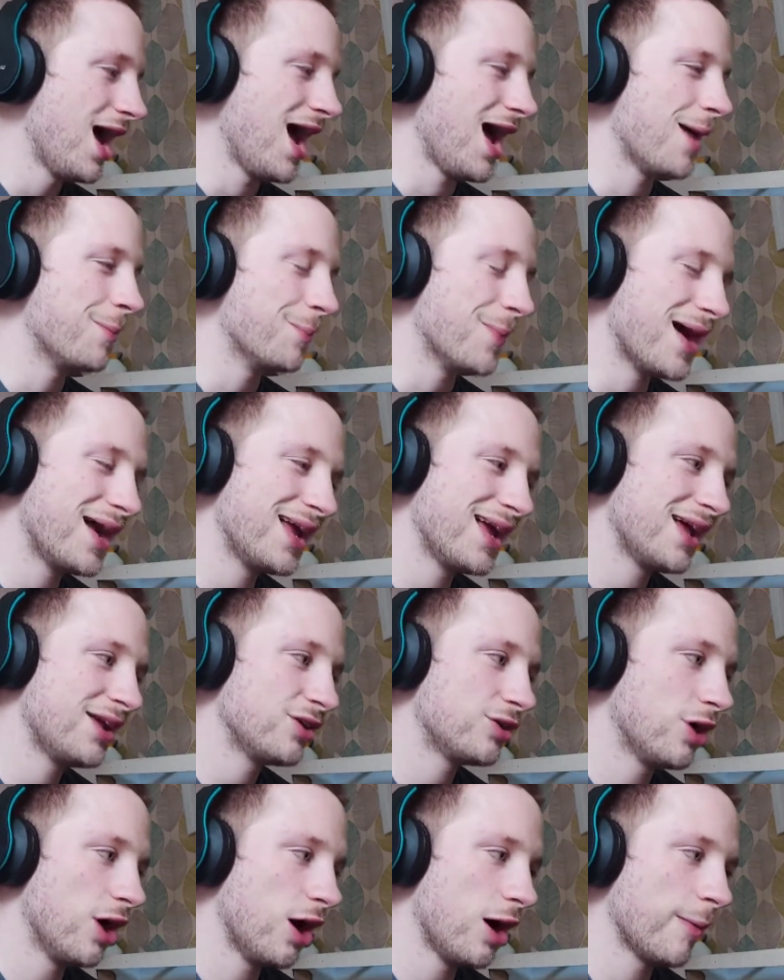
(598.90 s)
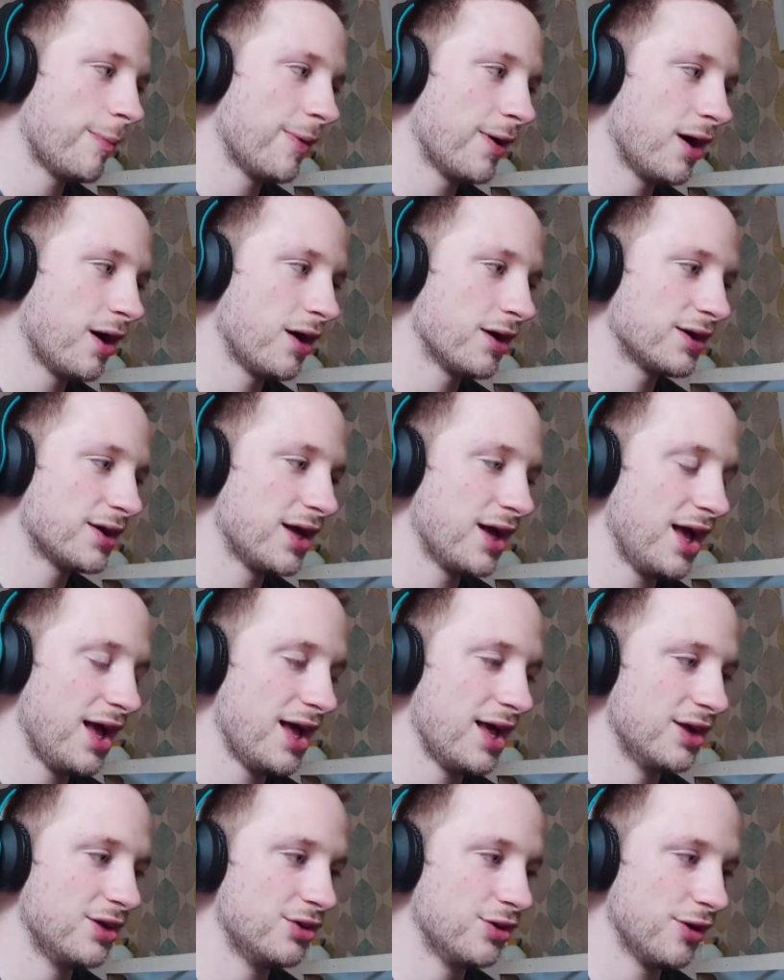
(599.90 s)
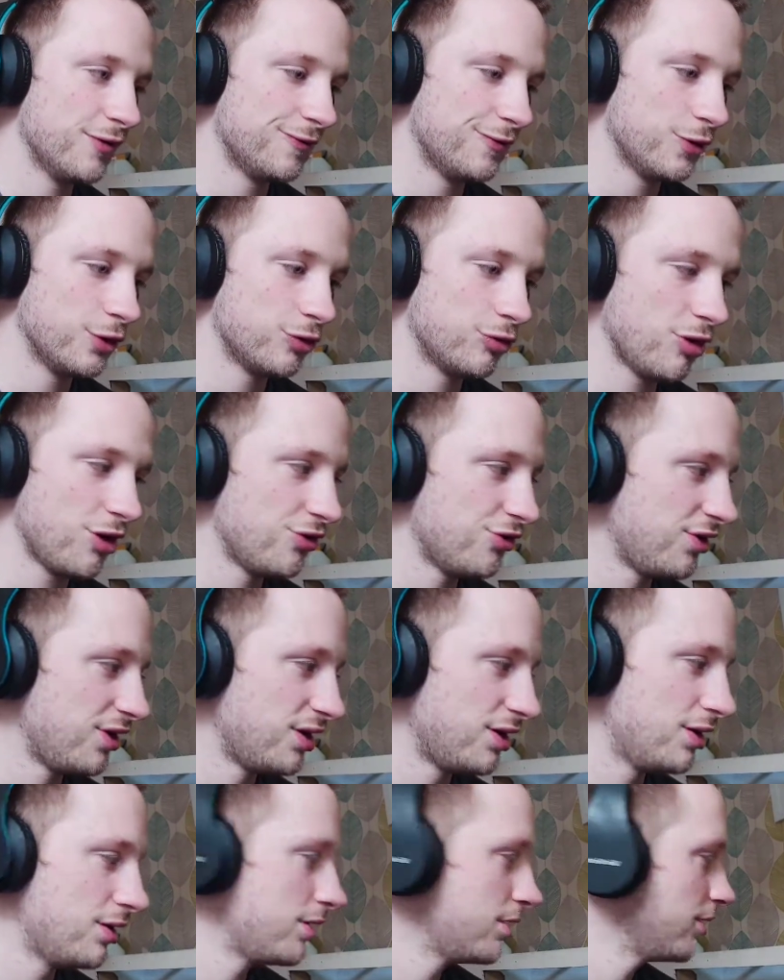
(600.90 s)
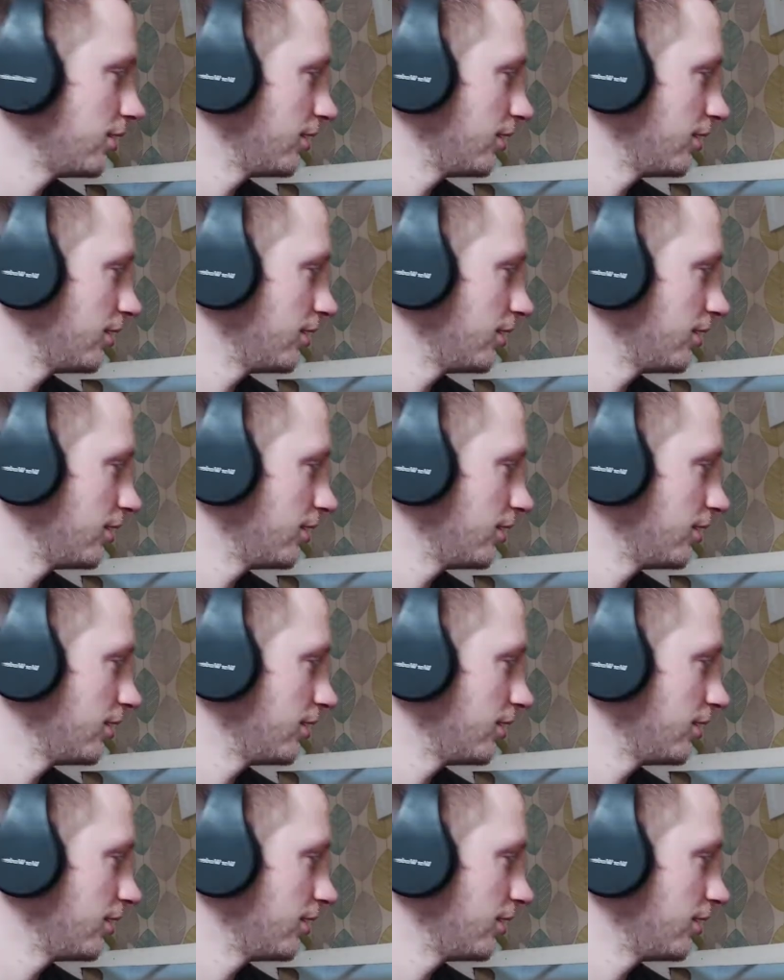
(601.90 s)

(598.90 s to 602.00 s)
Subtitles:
I might add a car park and a foot crossing.